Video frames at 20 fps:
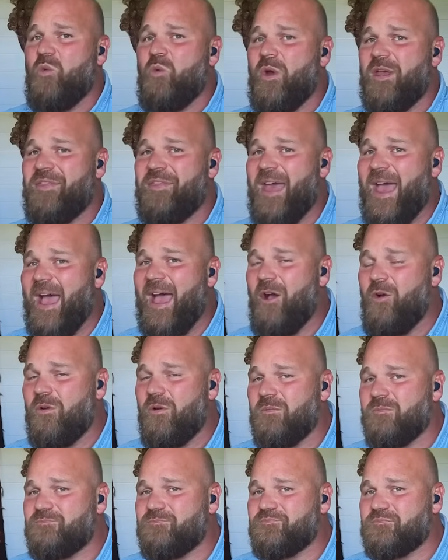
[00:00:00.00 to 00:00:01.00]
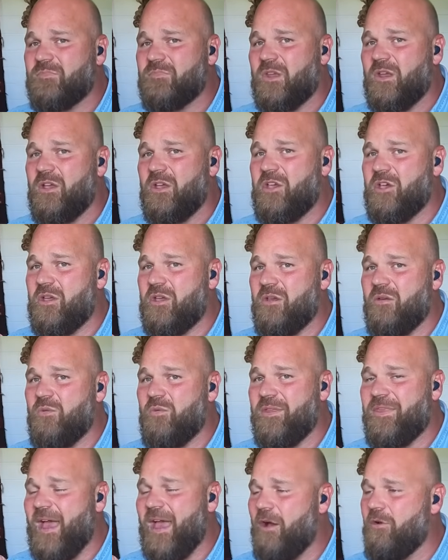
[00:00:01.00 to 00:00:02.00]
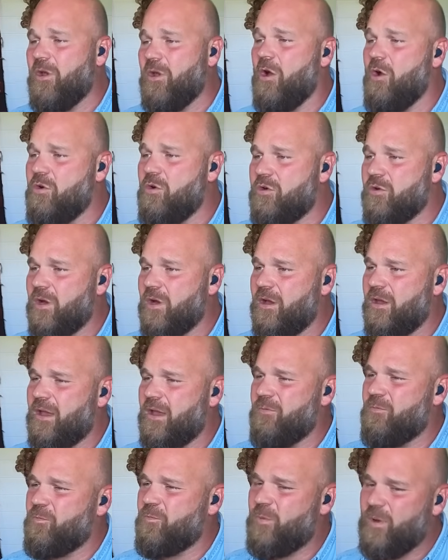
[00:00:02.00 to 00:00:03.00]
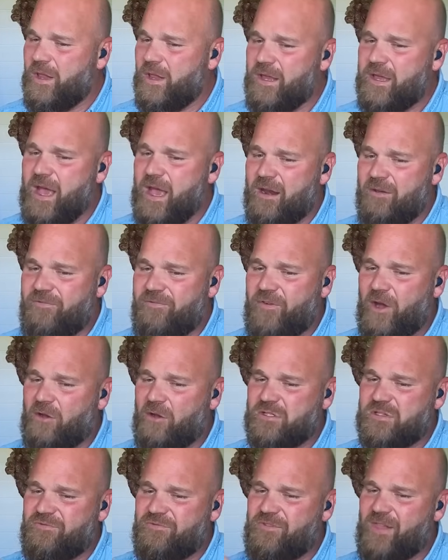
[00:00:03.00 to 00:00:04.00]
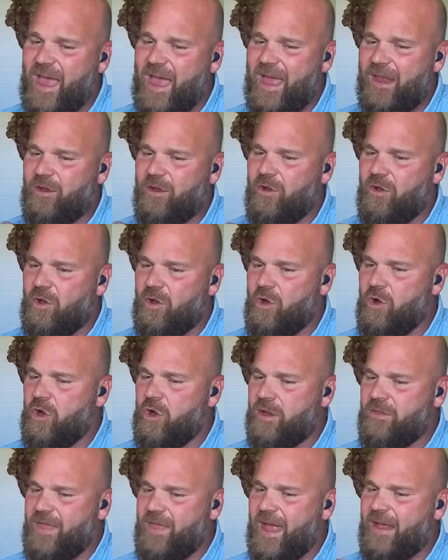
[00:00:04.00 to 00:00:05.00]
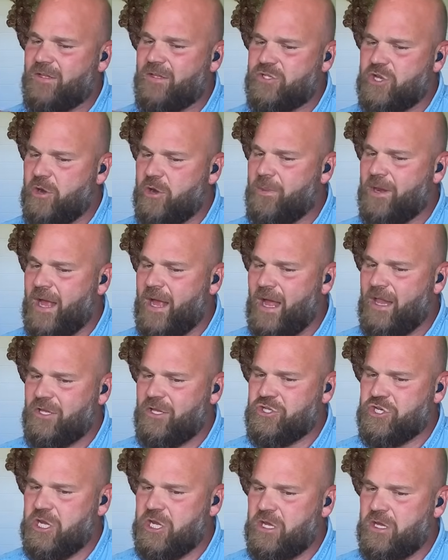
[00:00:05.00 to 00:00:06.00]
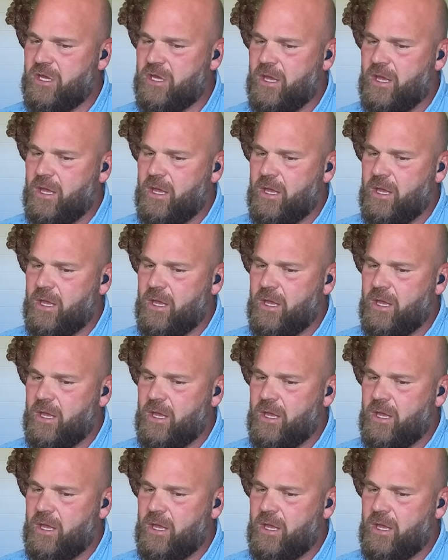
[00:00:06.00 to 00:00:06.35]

without okra, it really kind of falls flat on that terminology.